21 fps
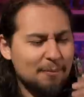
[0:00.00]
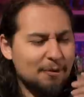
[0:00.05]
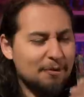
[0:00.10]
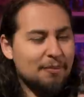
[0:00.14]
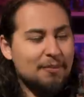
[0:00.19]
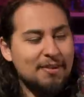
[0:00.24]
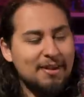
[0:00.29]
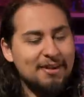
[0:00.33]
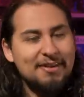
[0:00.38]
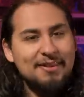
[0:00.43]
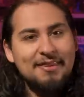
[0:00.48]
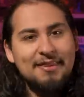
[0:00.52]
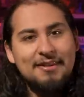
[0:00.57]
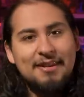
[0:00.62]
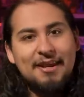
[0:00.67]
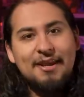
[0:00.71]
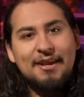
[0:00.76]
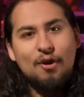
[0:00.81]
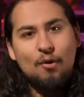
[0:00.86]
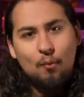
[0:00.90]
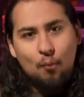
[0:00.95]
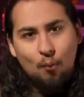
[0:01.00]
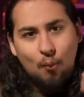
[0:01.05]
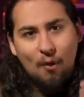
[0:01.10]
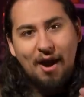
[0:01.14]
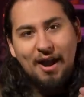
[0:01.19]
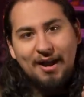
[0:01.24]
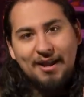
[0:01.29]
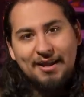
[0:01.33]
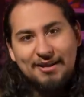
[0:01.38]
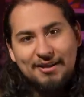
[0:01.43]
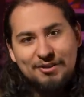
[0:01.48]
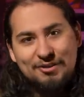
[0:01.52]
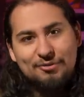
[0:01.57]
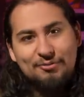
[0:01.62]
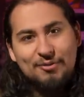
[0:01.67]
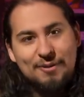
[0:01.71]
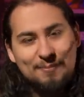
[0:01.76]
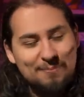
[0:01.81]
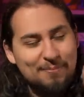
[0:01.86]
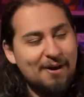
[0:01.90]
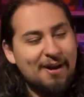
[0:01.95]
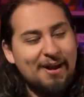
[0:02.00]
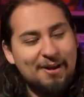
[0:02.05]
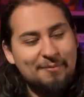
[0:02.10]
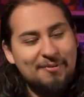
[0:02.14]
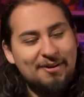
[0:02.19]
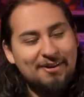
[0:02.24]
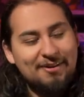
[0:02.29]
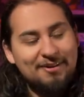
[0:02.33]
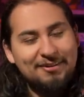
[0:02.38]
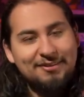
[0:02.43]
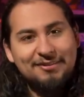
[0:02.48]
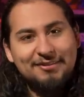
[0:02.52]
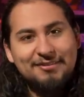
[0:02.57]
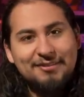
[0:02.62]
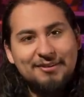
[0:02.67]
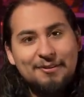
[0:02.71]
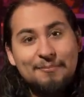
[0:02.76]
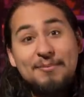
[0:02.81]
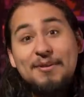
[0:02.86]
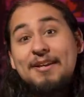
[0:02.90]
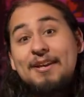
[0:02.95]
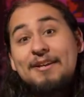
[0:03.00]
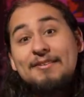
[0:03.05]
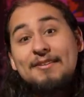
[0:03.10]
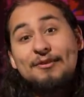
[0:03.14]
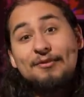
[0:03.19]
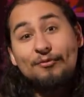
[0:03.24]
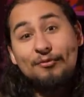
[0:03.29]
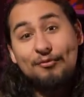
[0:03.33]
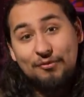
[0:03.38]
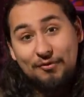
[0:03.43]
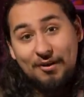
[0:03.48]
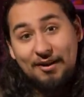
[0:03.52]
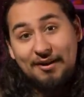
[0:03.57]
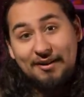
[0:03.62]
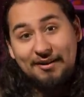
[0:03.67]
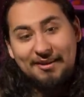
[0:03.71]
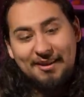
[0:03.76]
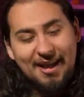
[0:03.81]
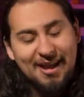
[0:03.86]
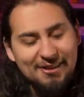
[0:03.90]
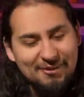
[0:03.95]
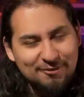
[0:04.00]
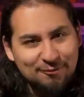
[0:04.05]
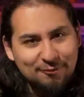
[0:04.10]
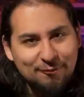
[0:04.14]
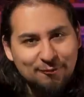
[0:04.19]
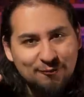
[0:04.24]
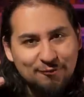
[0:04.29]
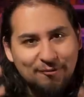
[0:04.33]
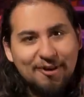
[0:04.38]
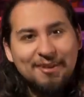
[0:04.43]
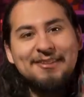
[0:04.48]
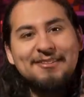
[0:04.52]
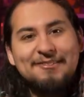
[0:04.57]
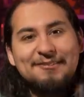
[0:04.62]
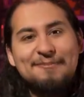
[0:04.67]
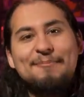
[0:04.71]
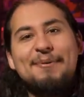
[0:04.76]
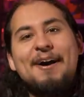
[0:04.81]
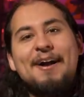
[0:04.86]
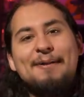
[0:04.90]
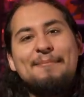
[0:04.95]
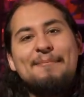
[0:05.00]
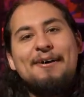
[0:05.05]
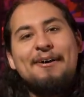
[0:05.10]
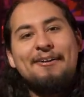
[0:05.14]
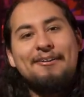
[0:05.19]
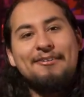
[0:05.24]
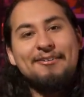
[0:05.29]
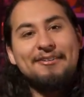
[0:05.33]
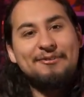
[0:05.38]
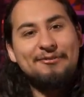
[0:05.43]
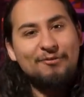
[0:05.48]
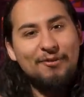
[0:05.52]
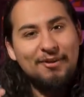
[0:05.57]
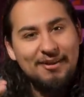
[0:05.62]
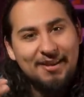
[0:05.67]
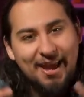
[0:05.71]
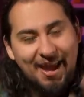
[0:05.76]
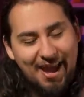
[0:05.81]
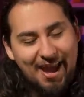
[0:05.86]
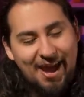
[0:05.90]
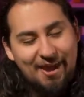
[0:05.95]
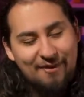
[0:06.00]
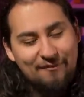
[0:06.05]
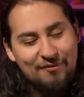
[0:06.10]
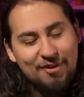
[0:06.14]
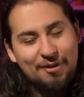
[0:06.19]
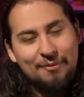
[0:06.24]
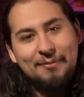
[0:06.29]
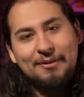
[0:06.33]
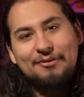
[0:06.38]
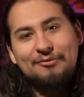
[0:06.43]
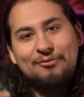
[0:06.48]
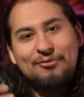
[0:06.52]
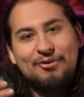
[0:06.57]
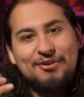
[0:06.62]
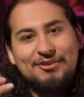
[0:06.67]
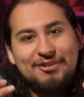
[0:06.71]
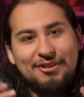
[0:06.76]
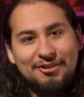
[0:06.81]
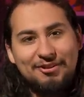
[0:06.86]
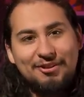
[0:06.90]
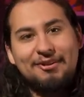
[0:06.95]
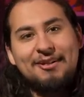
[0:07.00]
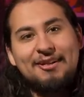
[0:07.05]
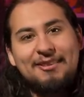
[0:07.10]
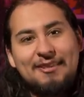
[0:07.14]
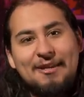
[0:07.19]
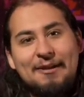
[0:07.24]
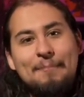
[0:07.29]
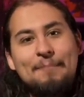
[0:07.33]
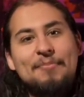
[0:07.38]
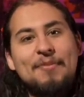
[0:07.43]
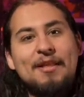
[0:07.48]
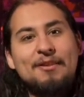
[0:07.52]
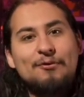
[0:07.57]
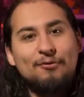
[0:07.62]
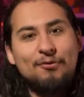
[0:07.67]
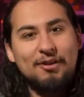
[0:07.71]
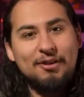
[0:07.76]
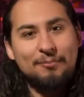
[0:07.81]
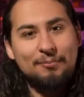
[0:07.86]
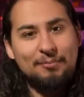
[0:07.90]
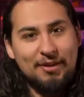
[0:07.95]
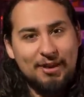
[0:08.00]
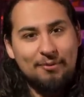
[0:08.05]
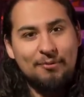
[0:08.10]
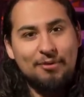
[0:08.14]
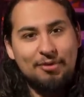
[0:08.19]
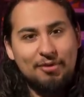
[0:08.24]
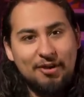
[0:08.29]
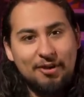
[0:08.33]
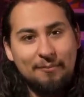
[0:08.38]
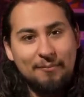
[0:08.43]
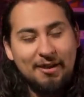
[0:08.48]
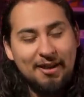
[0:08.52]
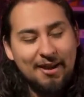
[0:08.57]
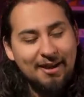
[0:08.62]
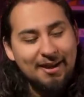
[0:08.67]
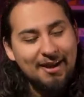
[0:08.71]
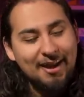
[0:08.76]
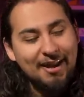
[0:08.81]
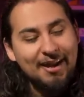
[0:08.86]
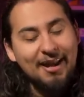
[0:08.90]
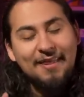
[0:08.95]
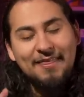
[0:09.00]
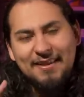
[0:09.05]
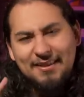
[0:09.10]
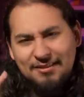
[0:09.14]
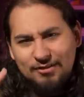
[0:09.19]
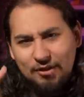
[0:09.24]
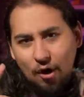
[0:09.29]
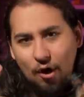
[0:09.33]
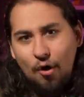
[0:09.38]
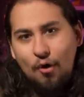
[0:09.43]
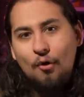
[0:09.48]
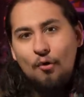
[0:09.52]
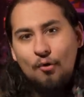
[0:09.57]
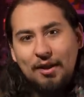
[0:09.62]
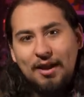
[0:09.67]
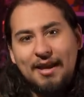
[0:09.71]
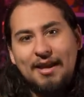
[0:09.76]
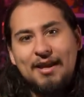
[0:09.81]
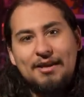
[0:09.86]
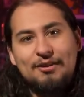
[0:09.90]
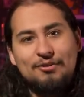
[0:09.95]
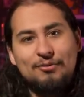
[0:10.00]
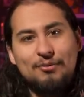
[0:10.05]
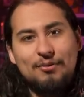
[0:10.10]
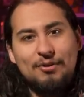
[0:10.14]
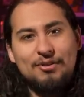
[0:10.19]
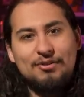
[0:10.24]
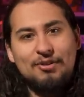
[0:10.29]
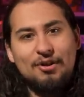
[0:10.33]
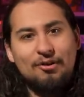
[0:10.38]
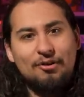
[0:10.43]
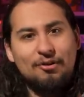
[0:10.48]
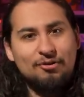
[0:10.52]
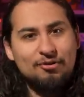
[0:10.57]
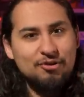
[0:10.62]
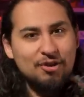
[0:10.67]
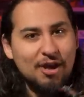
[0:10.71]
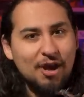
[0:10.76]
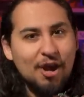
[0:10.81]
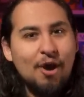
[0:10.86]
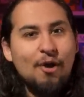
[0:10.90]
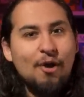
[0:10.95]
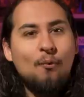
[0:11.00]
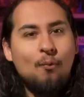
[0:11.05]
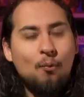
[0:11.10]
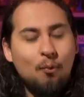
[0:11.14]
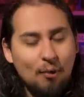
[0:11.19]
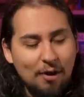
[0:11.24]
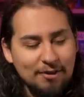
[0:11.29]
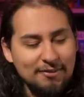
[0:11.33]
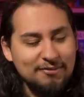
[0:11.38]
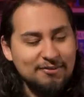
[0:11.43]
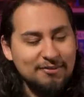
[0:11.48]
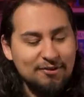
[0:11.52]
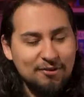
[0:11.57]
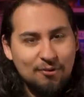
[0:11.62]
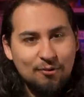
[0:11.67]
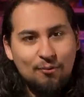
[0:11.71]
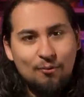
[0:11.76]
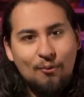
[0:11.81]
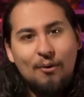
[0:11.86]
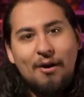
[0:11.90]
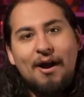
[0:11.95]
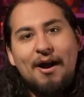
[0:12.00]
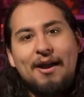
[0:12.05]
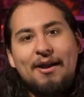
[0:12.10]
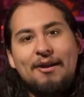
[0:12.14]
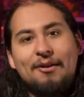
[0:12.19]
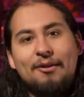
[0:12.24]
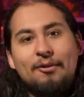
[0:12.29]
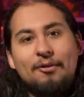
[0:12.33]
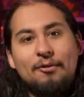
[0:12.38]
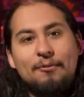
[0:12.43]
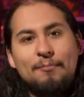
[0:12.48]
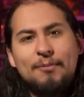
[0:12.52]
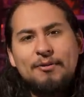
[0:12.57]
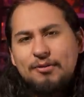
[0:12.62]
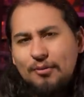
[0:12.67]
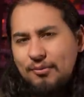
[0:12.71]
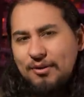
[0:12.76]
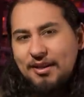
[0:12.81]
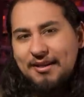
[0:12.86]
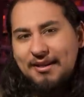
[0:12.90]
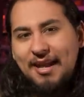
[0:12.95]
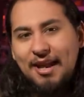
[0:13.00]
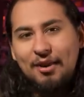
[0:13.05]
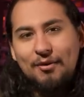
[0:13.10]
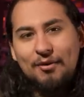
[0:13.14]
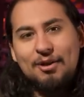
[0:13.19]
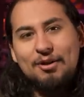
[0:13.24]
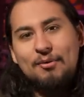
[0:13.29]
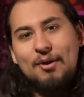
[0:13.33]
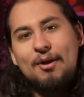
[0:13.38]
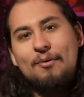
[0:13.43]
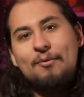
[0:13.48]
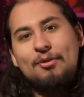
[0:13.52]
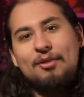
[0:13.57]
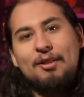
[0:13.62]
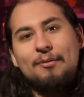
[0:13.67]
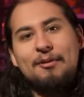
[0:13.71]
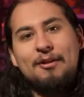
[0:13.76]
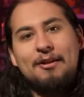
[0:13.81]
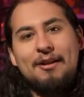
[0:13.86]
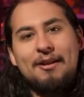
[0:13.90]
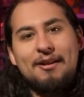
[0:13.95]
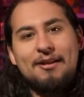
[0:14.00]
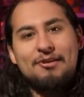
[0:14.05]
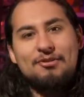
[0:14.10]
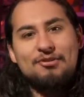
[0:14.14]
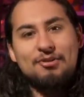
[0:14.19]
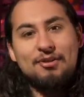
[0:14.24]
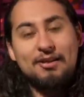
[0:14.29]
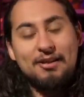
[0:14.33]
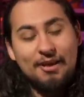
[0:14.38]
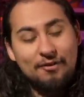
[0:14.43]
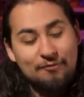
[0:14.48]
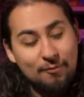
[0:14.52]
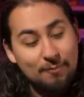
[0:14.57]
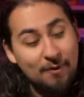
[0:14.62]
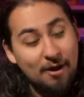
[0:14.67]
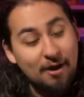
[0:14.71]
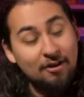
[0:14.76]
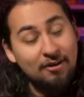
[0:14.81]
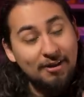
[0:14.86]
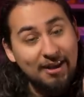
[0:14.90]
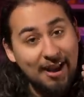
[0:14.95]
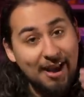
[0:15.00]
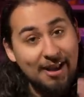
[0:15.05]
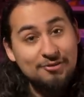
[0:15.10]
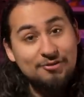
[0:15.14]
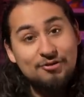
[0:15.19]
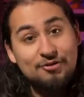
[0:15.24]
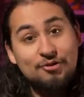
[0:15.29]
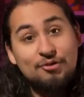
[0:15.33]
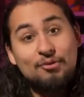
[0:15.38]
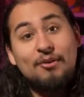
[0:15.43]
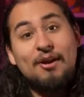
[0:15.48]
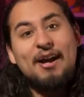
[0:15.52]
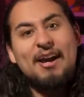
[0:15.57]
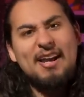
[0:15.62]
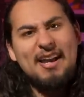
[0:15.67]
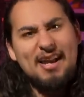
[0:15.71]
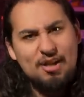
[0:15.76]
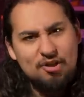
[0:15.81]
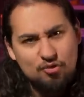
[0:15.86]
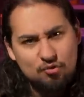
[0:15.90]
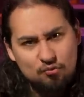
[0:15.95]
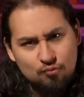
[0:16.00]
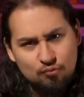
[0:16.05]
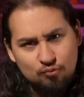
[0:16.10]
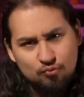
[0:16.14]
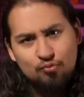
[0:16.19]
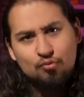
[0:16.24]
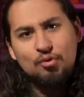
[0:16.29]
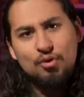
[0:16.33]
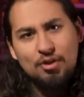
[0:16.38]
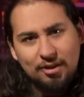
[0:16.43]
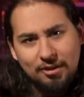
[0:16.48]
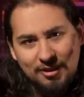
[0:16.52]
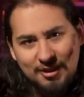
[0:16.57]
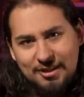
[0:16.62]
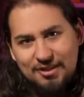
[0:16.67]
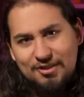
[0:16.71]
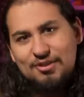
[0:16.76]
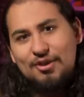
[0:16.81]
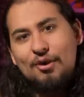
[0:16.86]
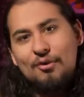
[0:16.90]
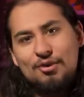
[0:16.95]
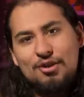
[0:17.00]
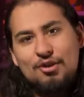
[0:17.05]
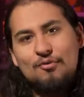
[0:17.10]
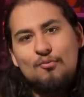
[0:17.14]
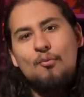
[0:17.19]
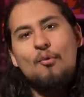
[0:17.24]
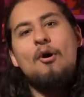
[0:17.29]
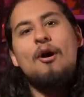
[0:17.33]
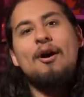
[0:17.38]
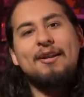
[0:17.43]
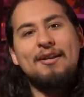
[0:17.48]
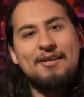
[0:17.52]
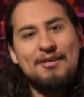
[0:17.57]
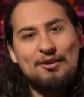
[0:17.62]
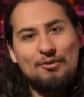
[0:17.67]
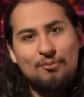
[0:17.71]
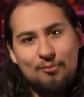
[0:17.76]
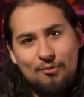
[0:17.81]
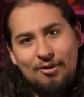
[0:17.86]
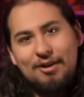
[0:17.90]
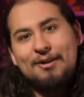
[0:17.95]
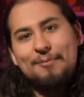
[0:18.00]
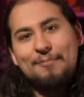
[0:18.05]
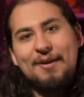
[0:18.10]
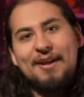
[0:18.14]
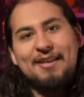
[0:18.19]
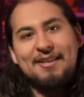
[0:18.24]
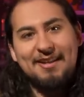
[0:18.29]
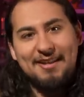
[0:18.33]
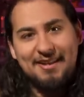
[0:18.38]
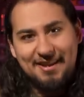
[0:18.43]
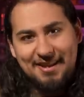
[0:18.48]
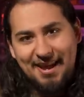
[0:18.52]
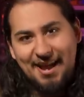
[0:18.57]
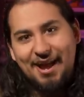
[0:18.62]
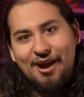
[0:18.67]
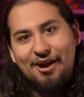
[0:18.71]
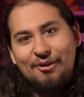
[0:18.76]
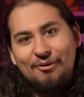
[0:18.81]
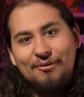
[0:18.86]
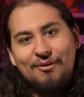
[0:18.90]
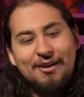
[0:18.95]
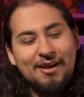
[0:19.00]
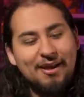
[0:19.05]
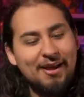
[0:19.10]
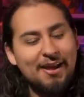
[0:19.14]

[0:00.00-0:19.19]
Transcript: But at the end of the day, why do we buy models? Because it's fun. It's fun to buy models. It's fun to have them. It's fun to look at them. It's fun to play with them and I think it's okay to indulge once in a while. But don't get carried away with limited edition. If a model catches your eye and you really know you want it and you want to paint it now,